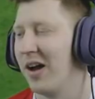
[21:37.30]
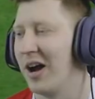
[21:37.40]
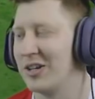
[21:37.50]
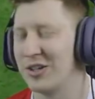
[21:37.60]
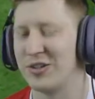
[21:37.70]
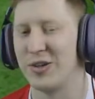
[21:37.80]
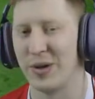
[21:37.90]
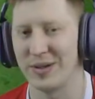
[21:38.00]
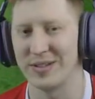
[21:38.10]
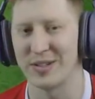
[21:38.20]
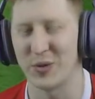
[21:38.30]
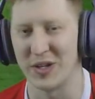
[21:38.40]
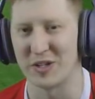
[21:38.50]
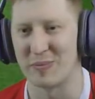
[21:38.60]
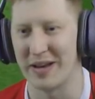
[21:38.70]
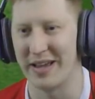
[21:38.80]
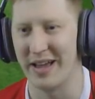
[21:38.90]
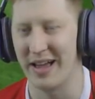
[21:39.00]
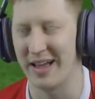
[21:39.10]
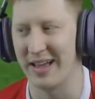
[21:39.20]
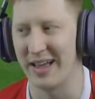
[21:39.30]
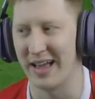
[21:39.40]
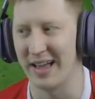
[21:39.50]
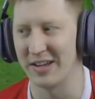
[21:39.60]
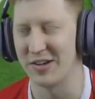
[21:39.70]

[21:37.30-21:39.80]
I just couldn't switch player and